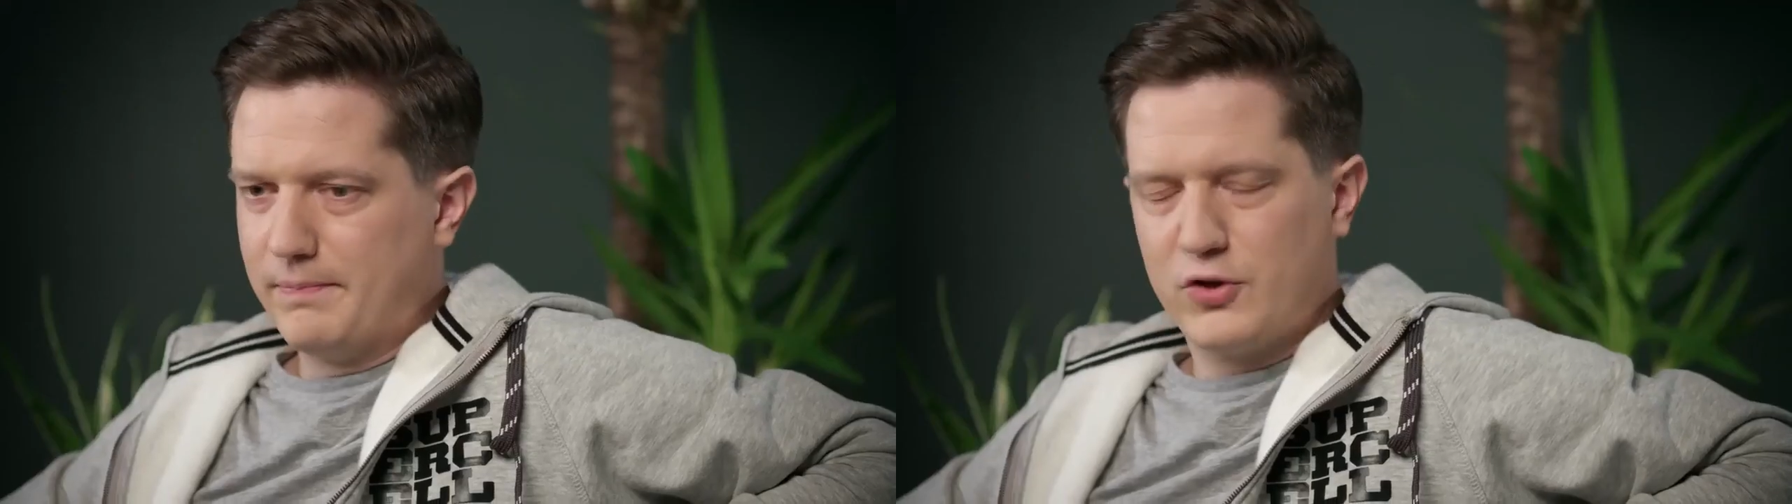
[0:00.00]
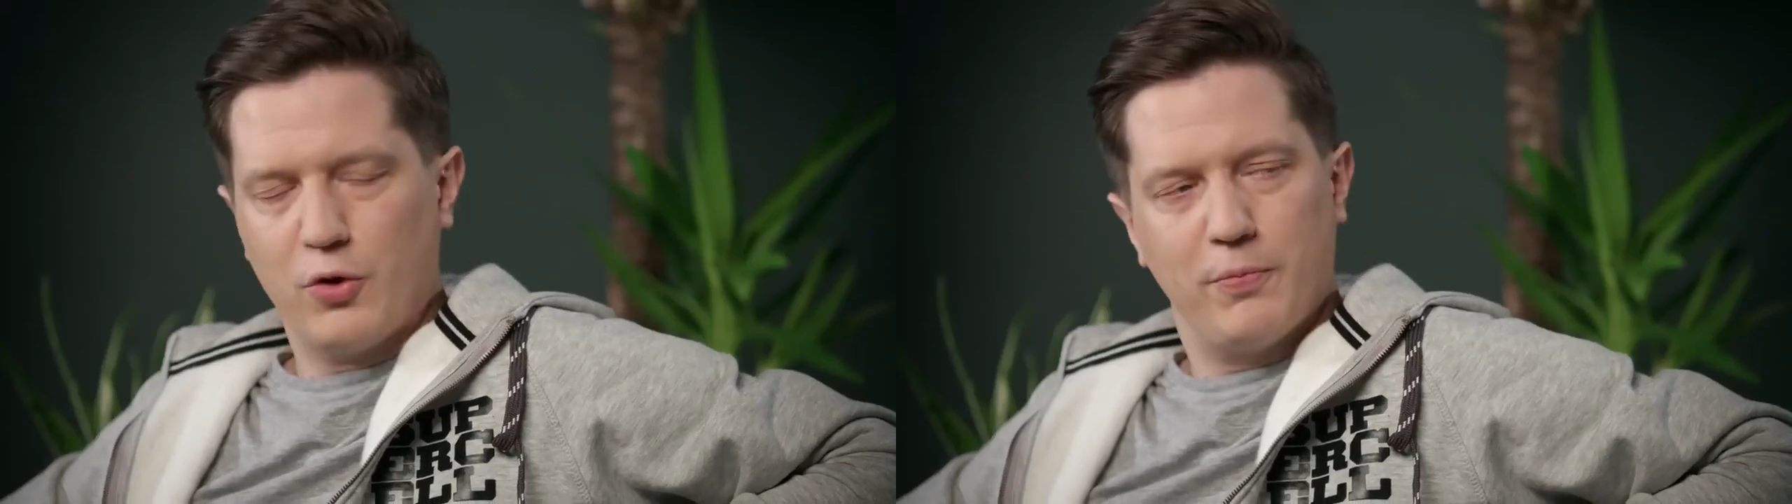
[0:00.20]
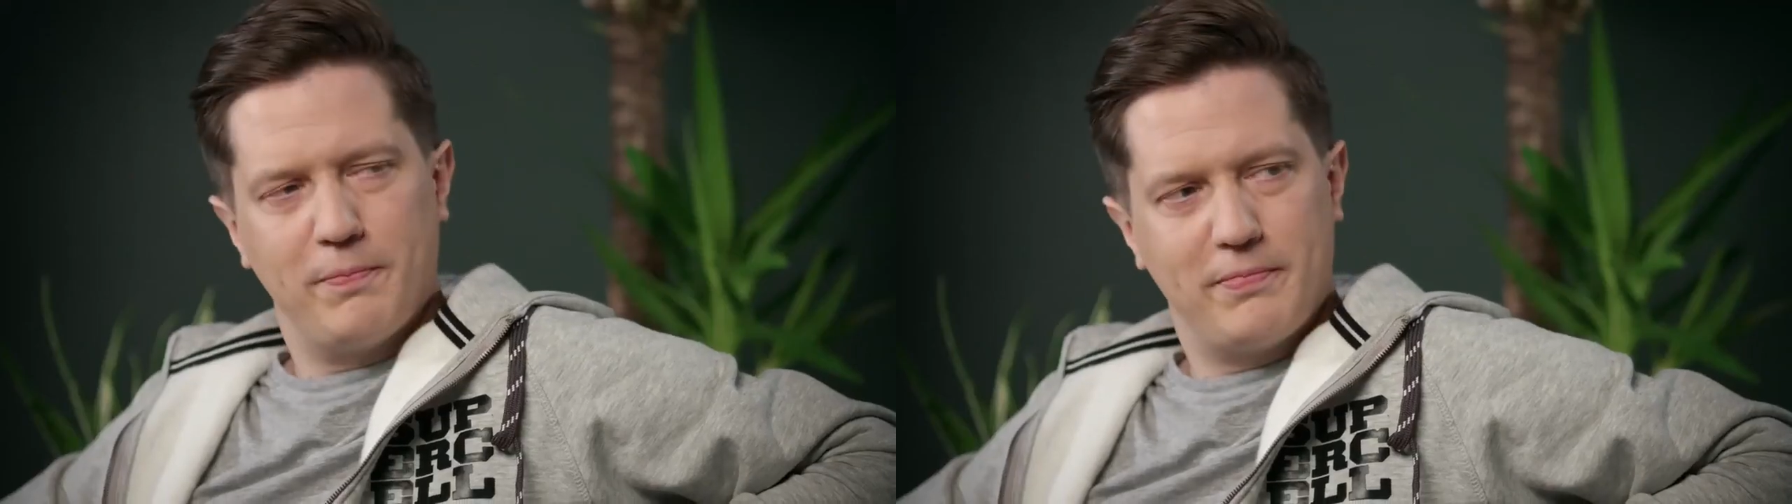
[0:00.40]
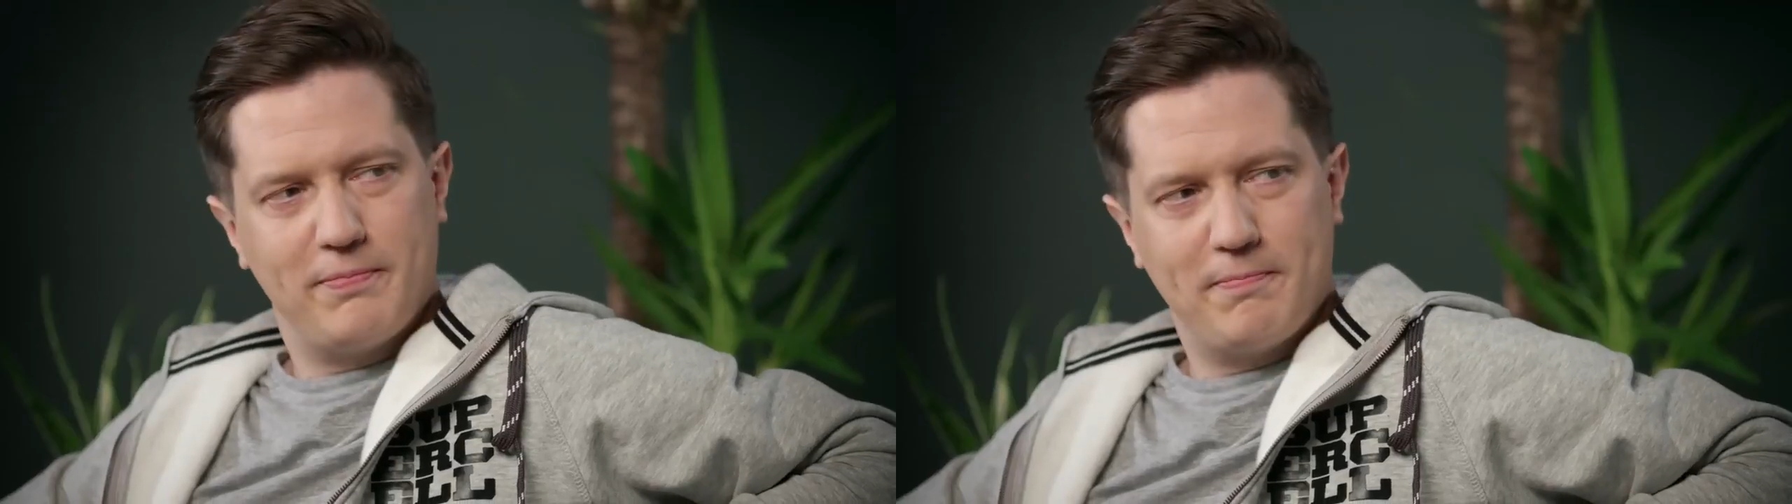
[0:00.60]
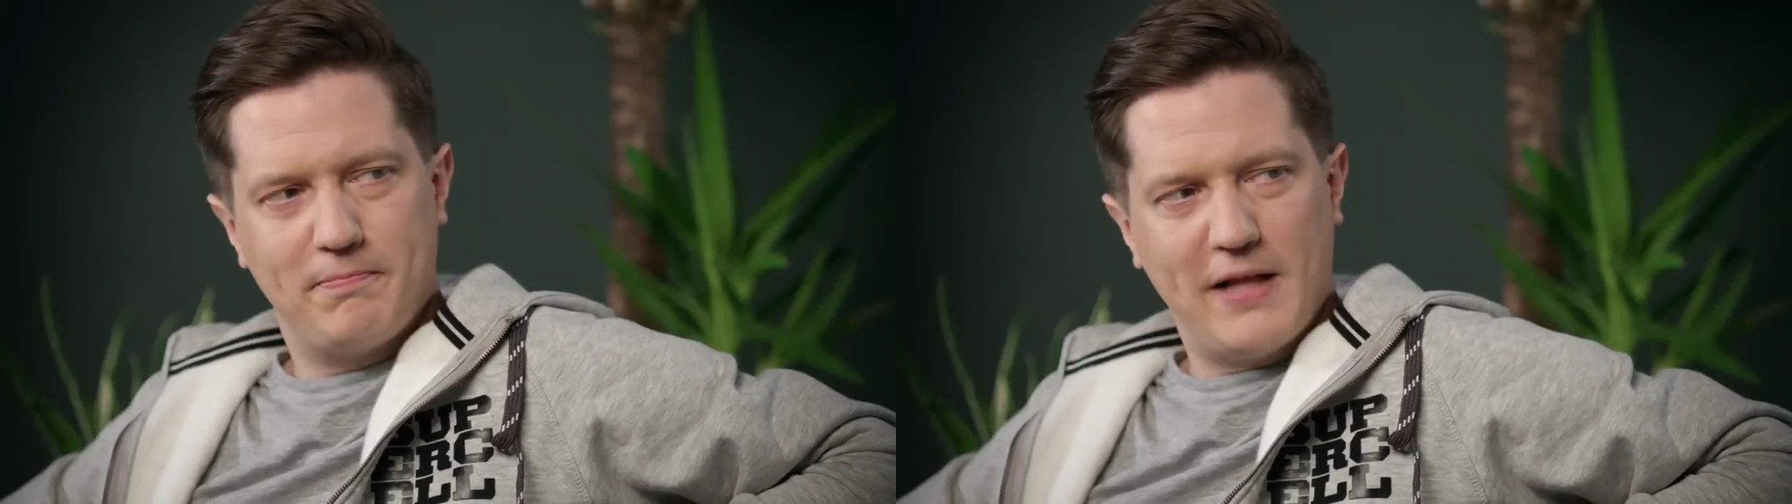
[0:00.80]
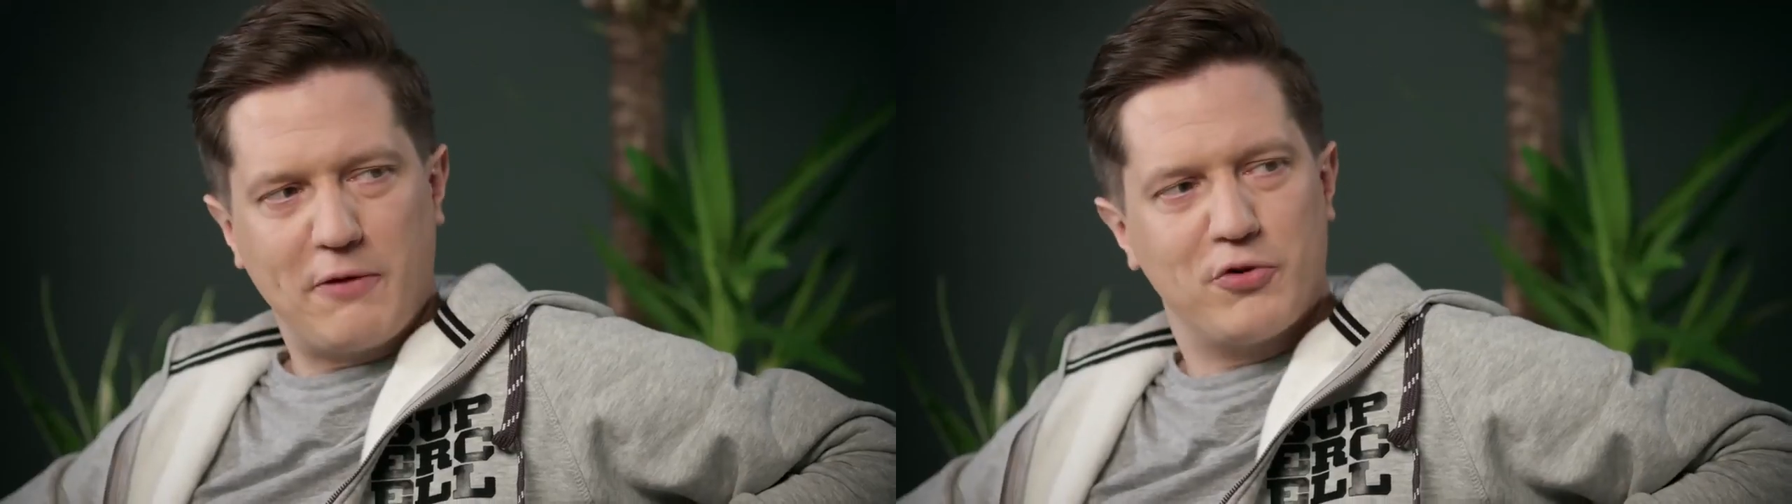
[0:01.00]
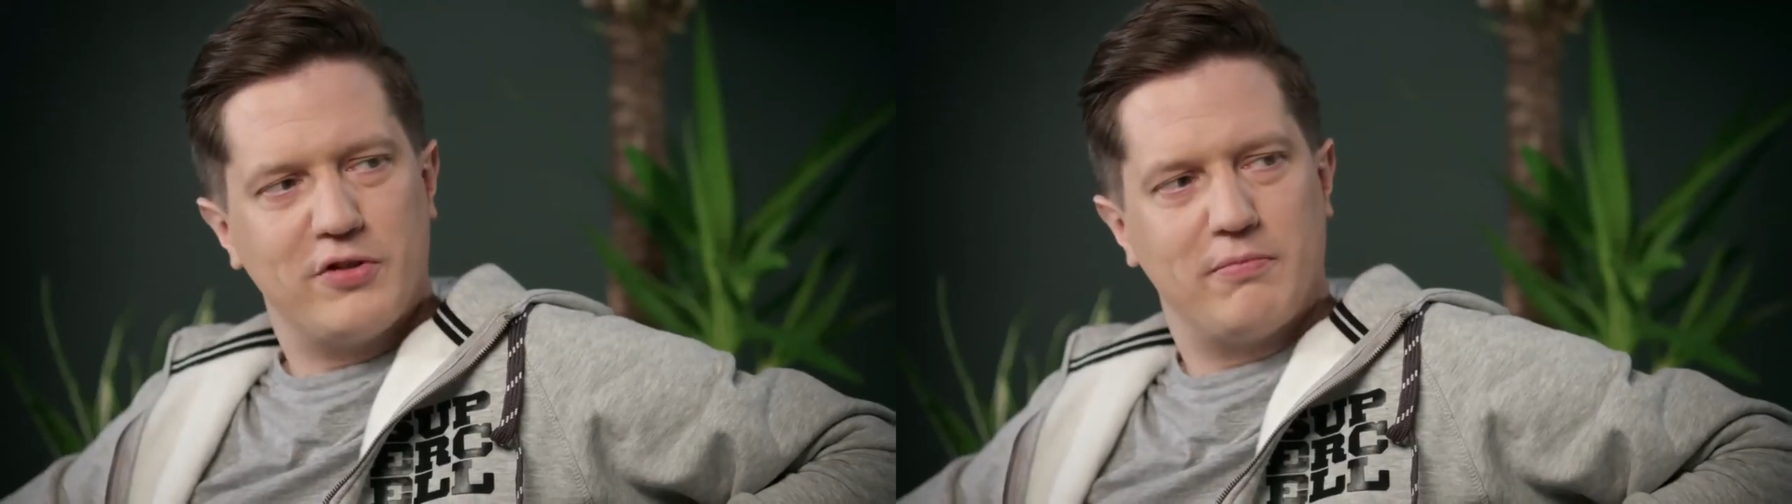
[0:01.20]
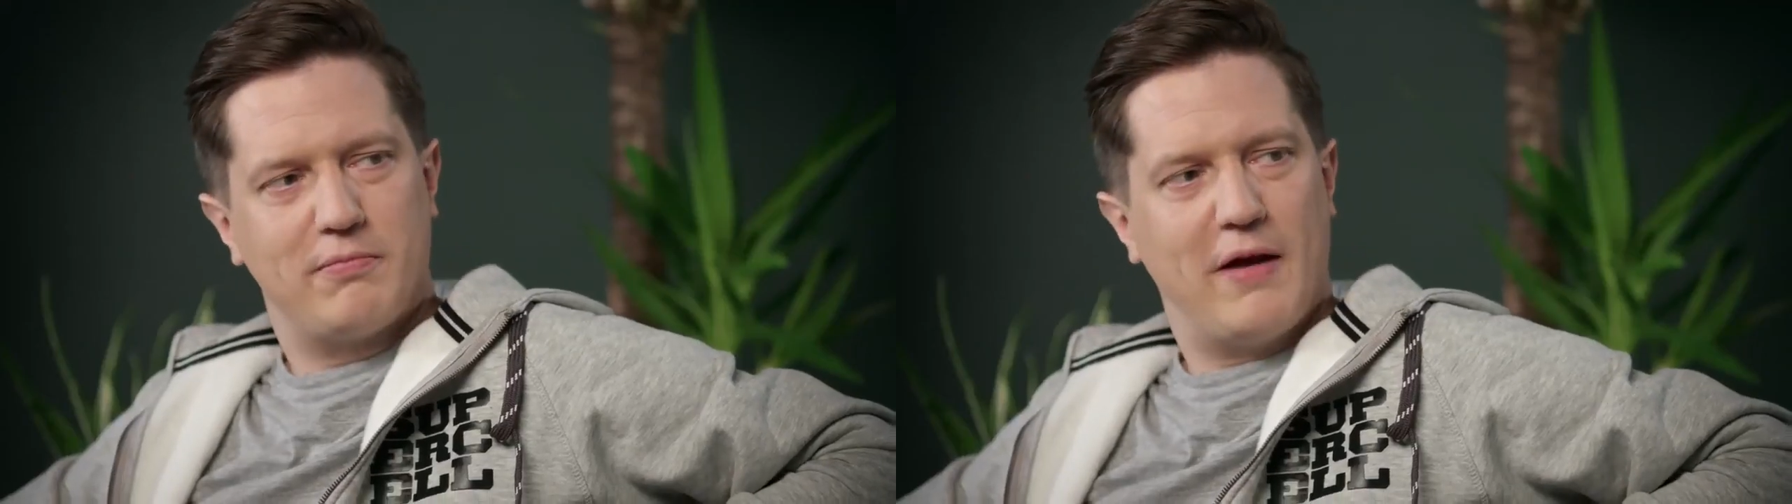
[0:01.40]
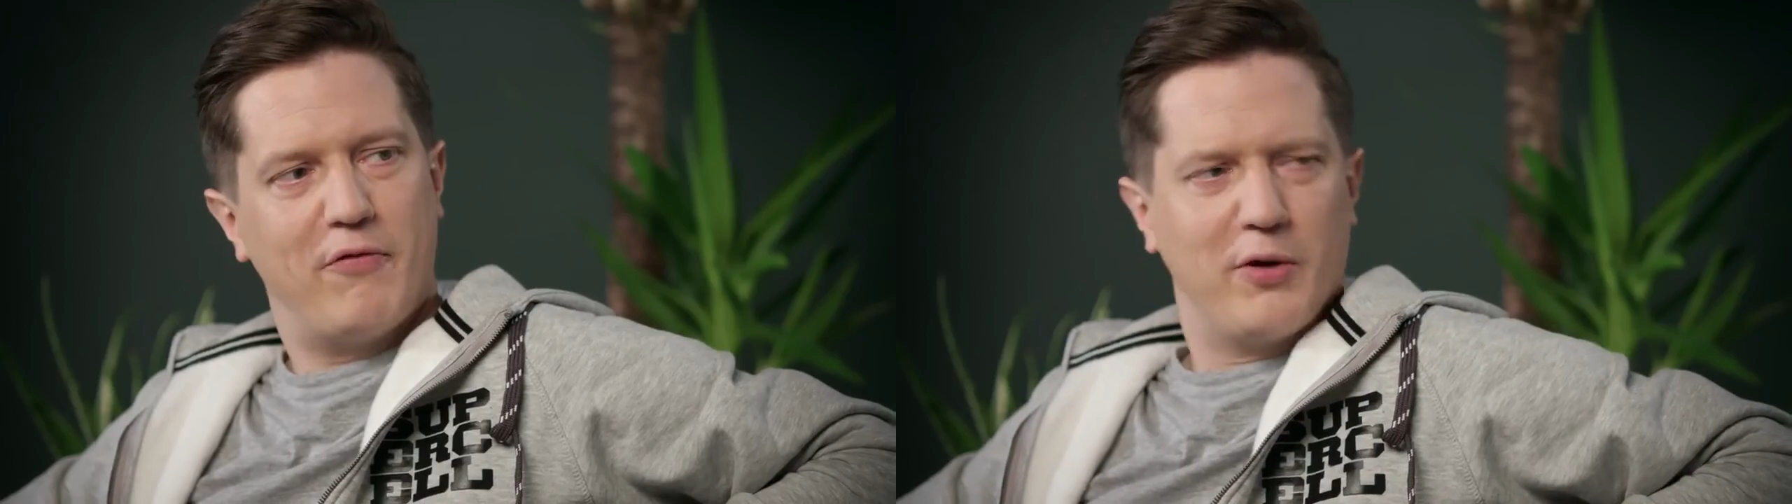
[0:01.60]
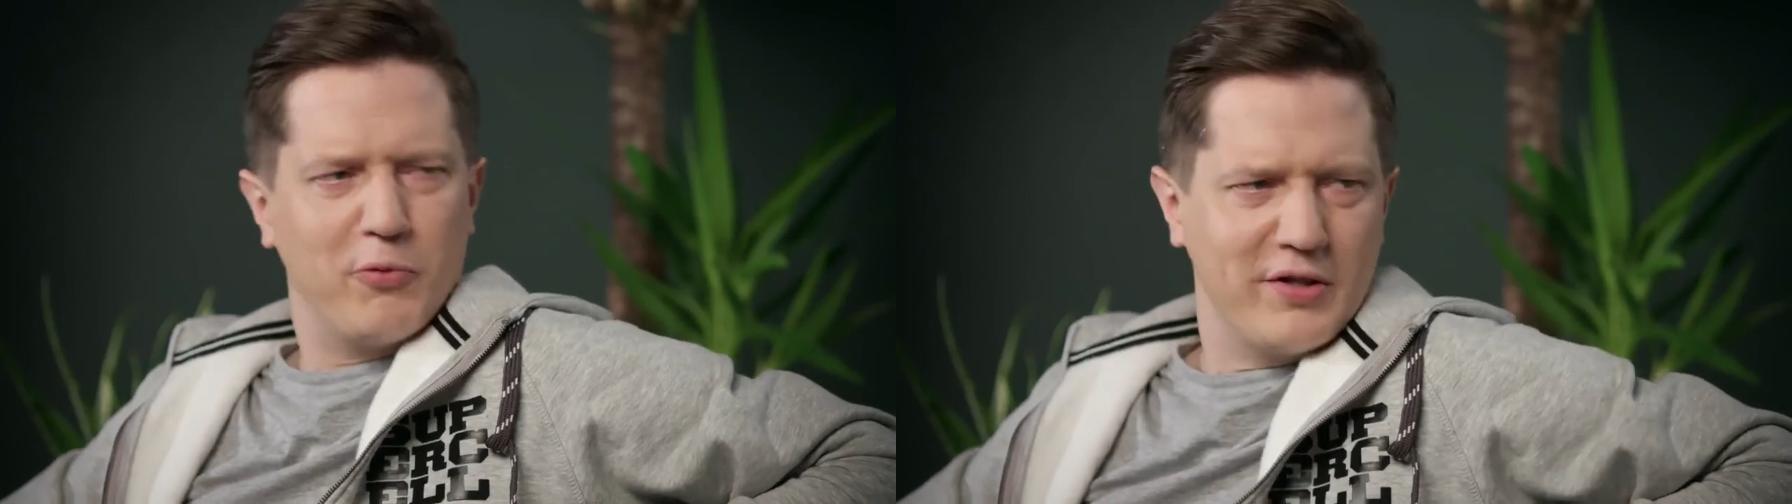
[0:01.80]
So that wasn't
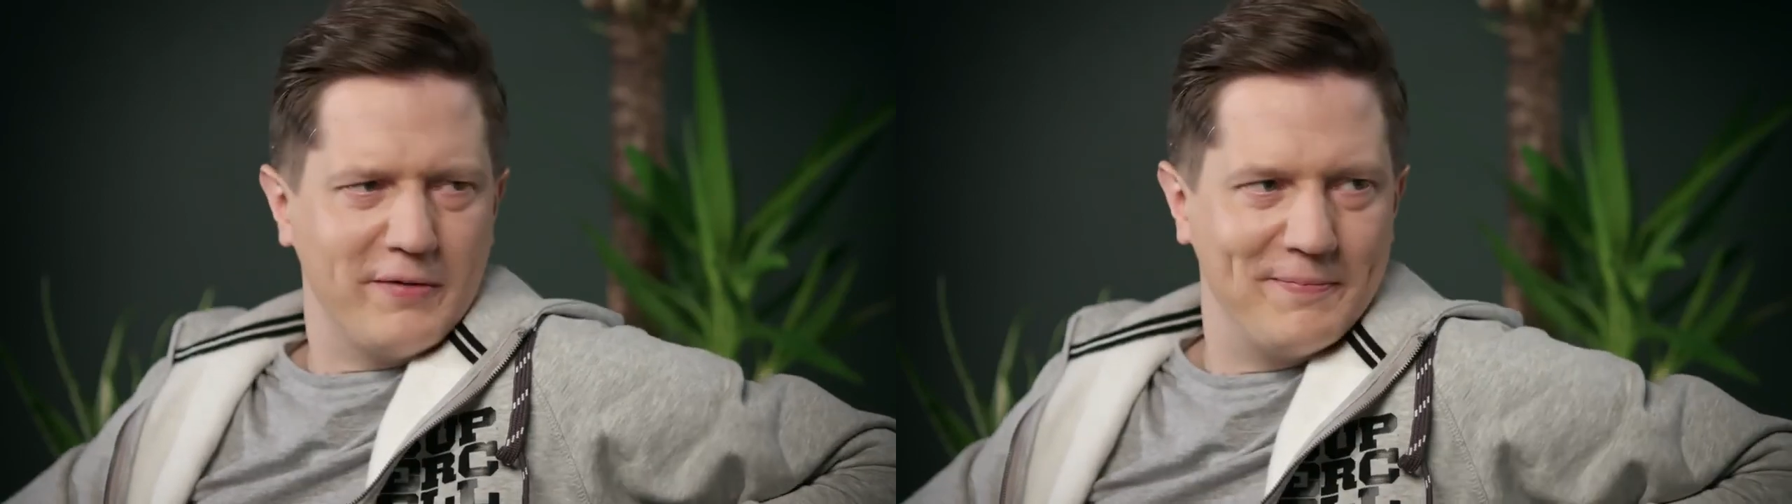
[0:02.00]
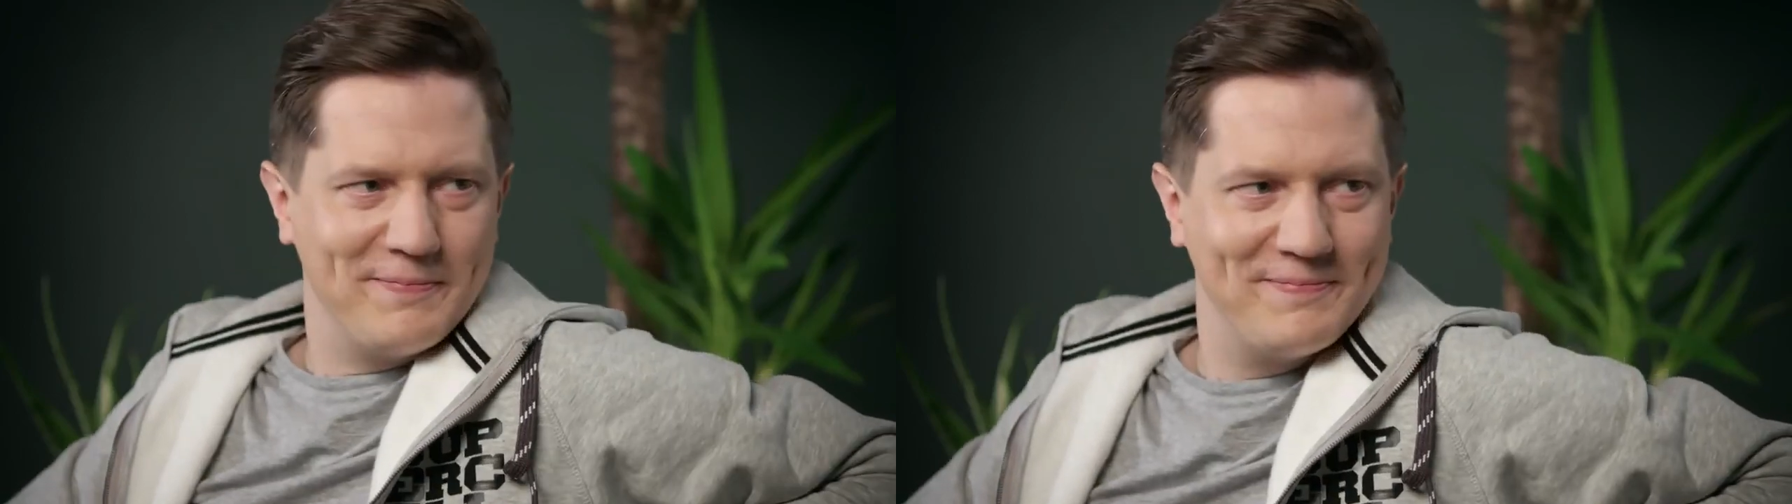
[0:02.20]
everything, was it?